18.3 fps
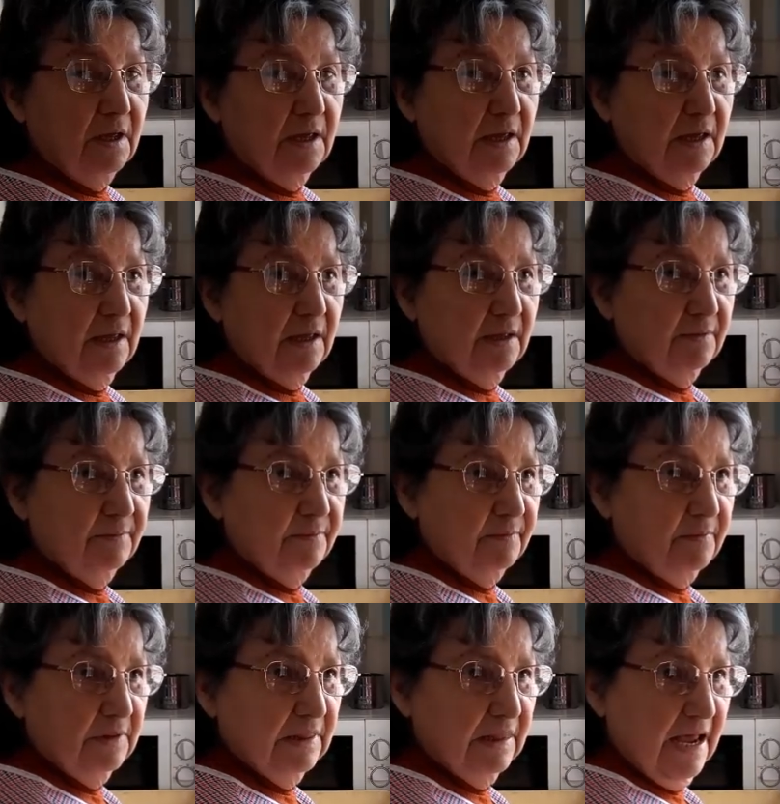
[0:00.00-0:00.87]

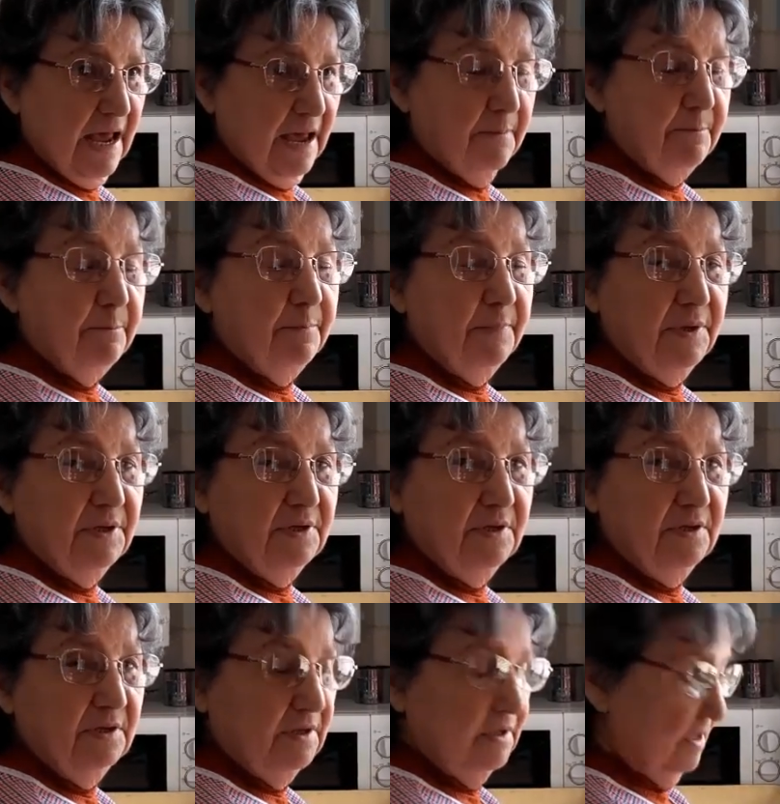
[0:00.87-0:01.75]
lamb.
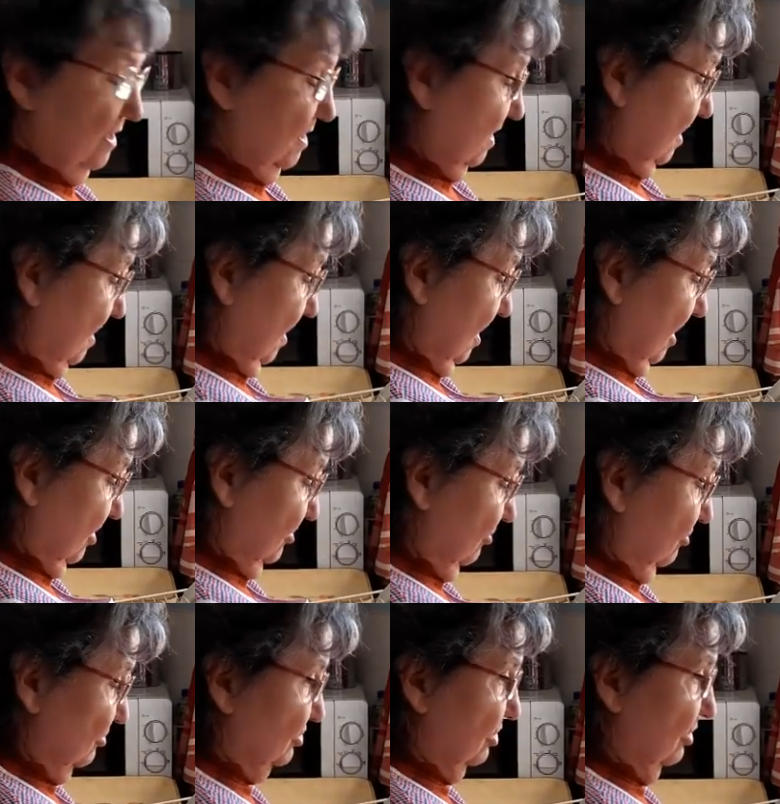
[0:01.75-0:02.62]
Yeah.
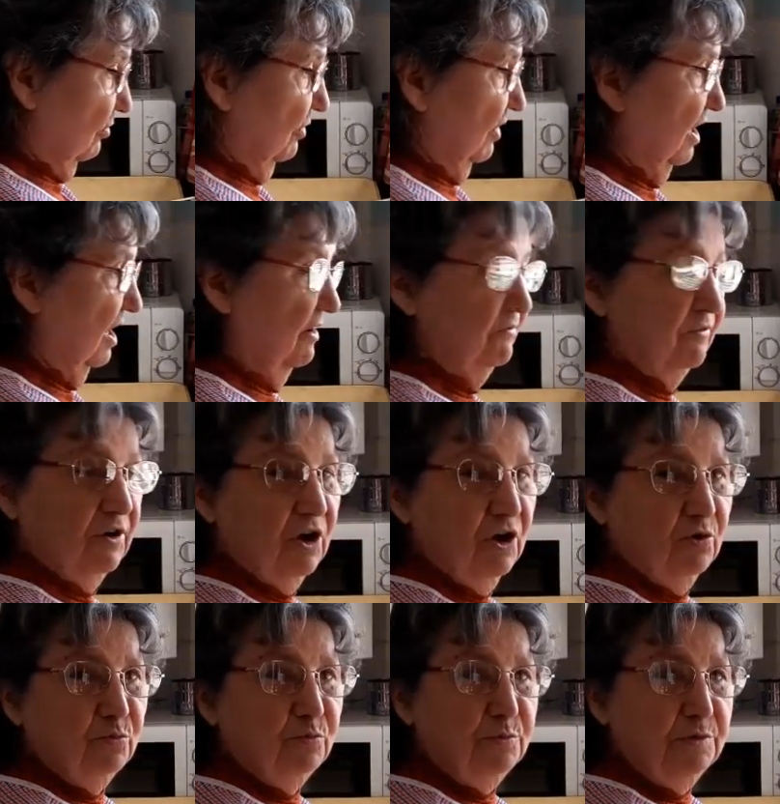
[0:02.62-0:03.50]
And also we have
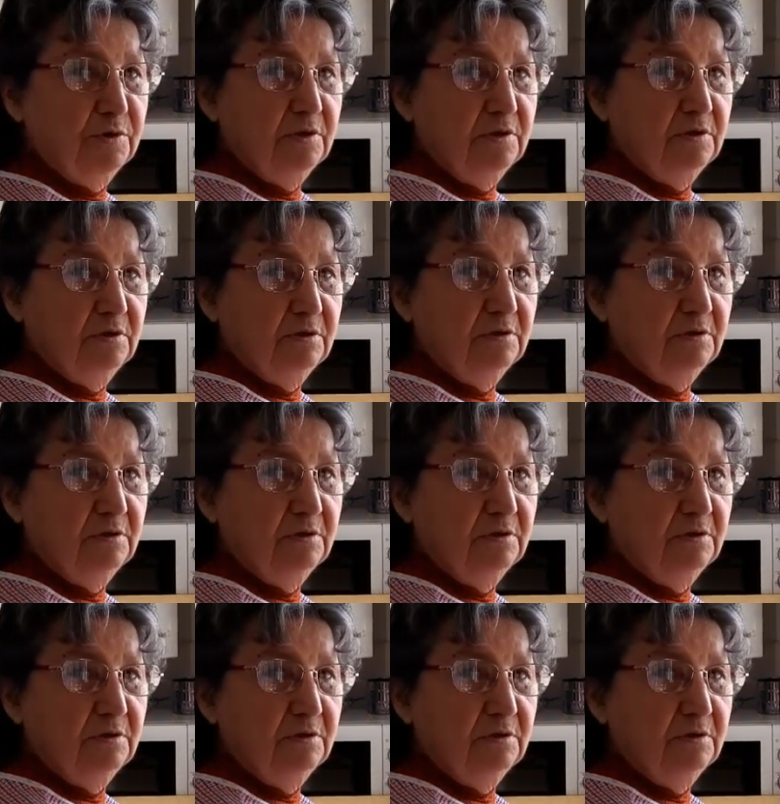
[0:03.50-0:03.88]
goat.